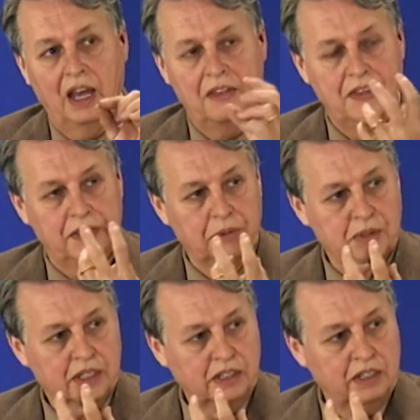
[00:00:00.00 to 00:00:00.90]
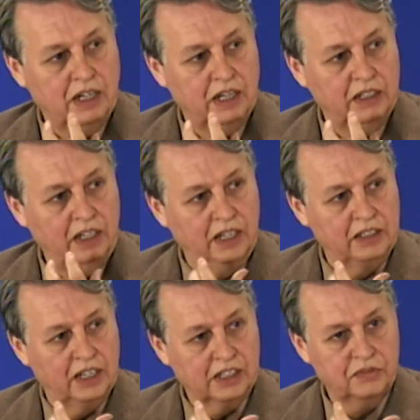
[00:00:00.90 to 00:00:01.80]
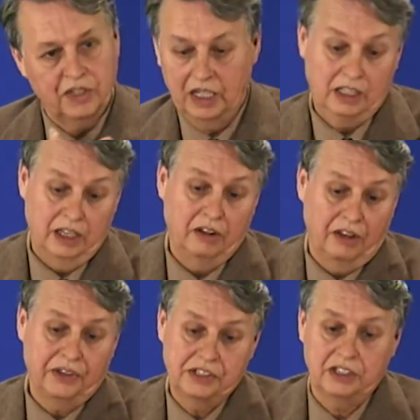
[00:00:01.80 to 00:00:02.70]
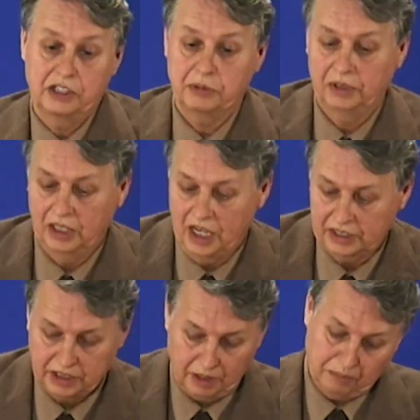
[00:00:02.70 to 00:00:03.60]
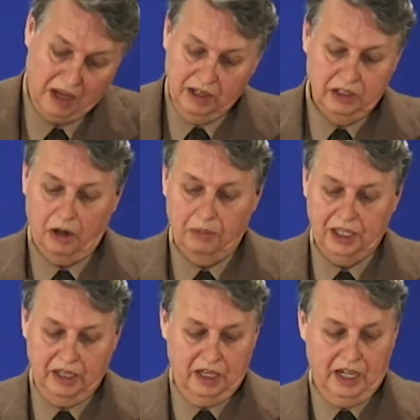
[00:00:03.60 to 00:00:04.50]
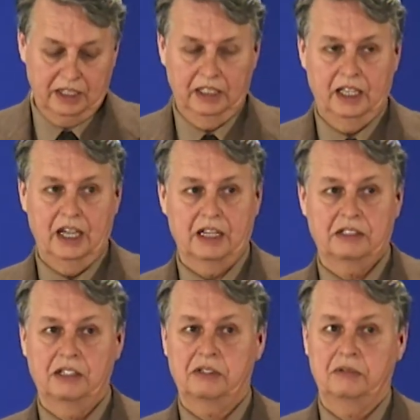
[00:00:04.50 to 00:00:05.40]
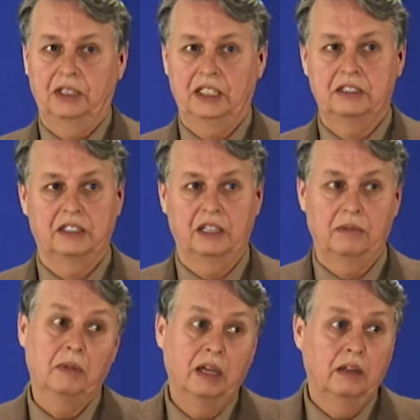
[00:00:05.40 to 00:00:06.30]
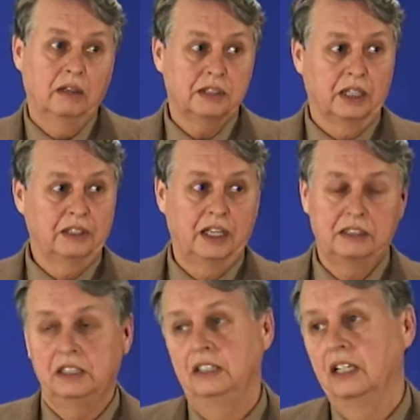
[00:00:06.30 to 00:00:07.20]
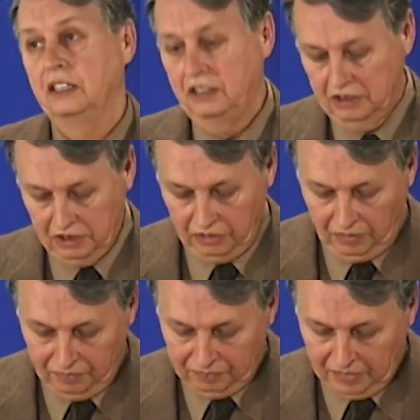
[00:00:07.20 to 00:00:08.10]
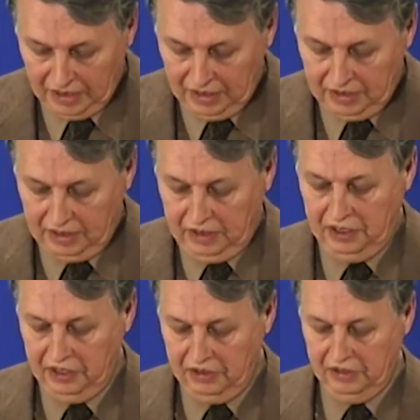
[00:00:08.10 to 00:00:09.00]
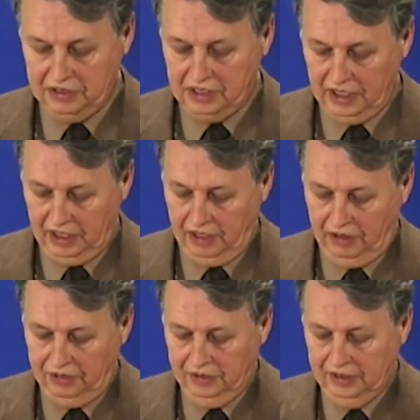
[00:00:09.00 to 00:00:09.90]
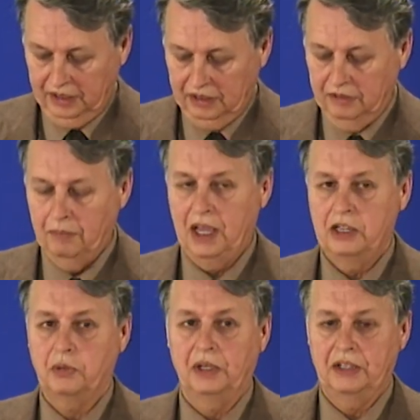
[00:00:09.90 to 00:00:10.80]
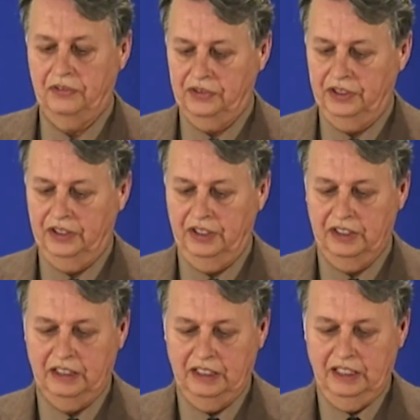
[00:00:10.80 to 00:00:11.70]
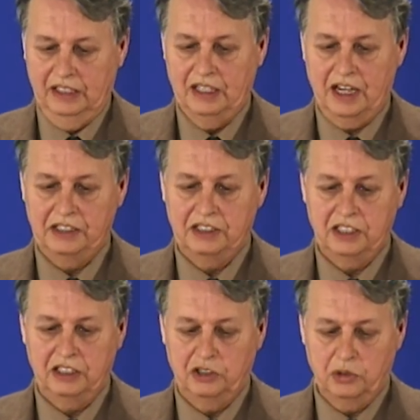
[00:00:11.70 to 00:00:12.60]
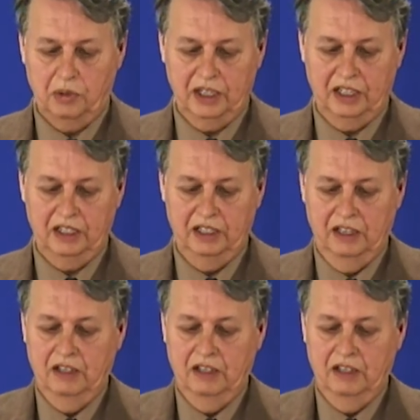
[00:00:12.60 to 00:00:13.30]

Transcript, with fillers: and then there was a card index file. And all these things were locked up. Nobody had any access, really, to them till 1992. Here's how, May 23rd, 1920,